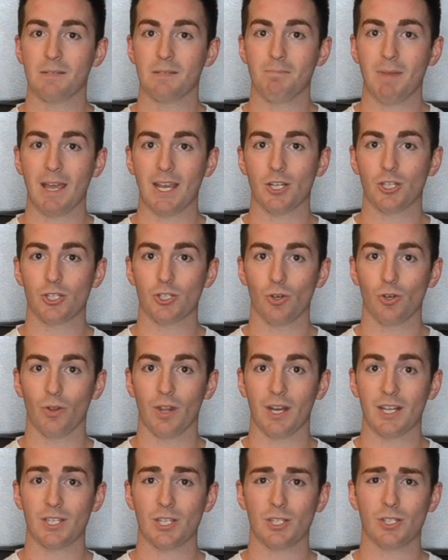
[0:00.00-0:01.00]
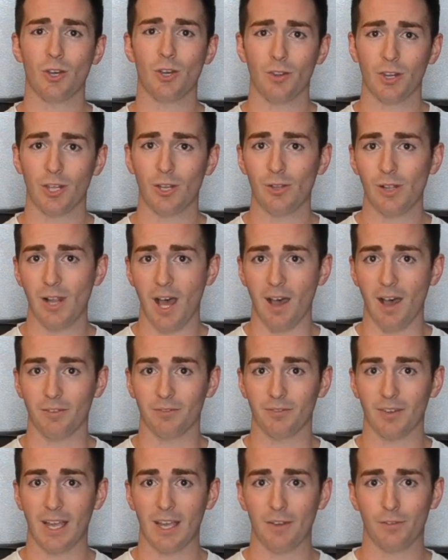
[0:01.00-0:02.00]
to make sure that it's a song that you love.
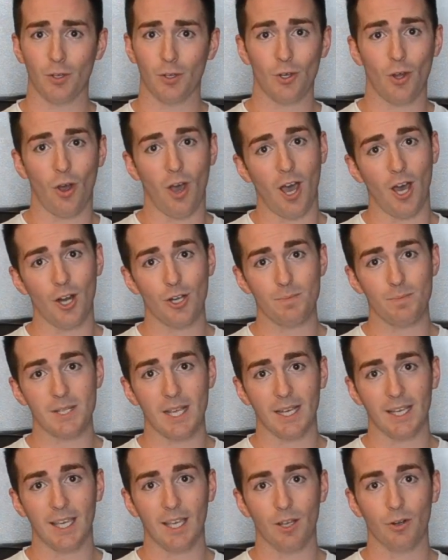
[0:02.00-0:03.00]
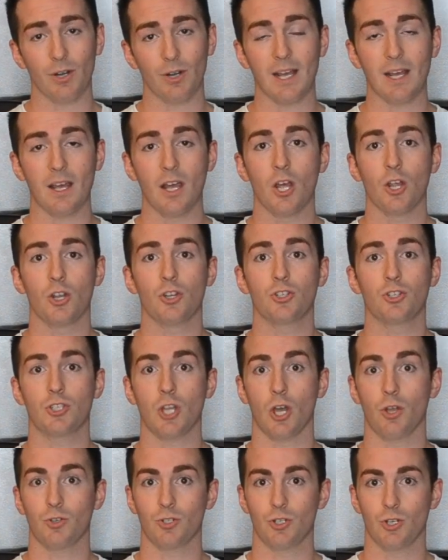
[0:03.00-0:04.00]
If you're not 100% keen on it,
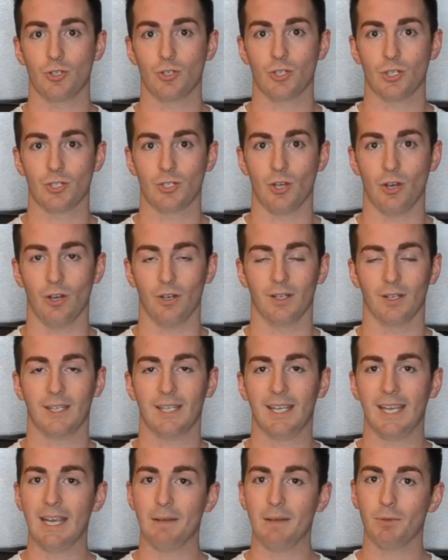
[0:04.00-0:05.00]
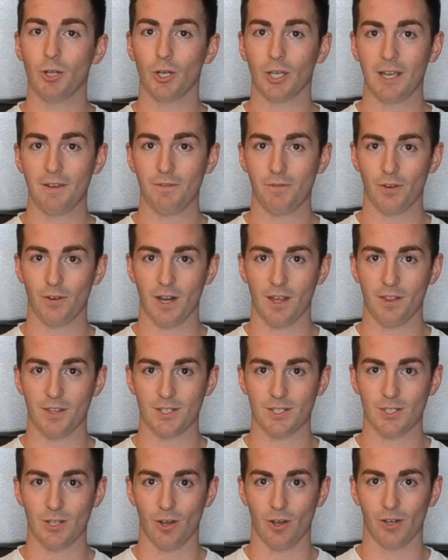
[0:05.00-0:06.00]
don't choose the song. Keep looking for another
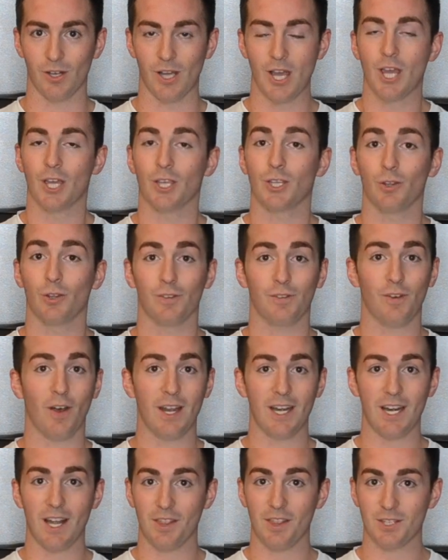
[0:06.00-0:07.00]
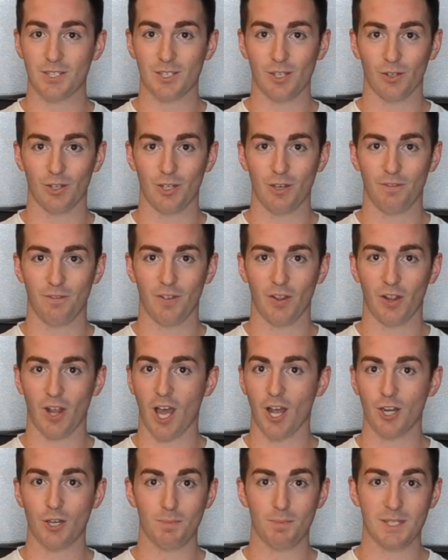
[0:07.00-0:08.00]
song. You'll find another song that you feel
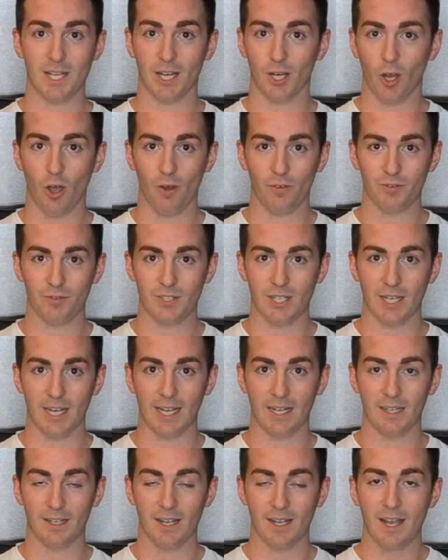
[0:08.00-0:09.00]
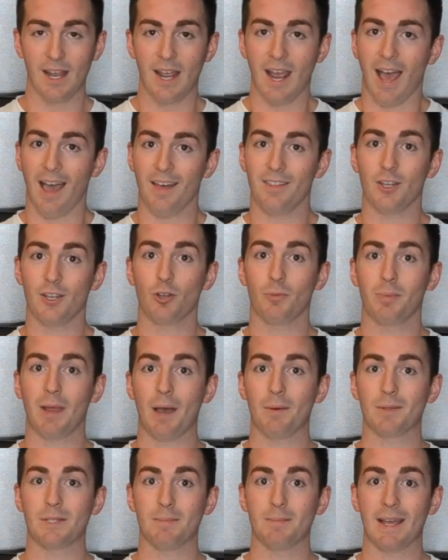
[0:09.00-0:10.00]
100% confident in, and then you'll be
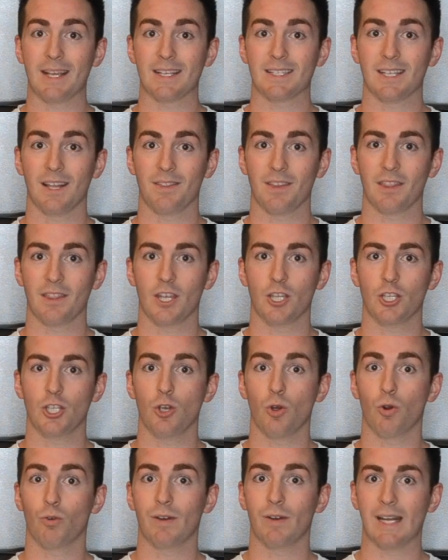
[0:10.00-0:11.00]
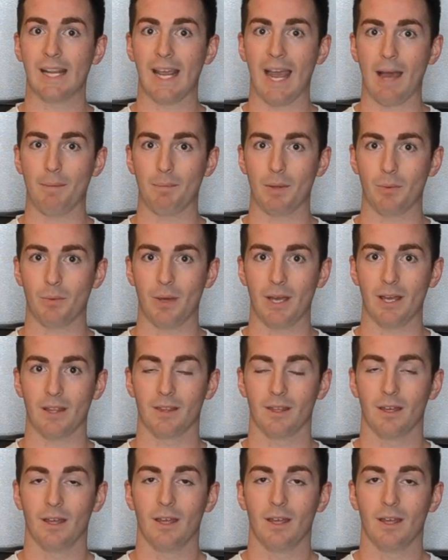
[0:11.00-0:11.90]
able to make something that you're really happy with.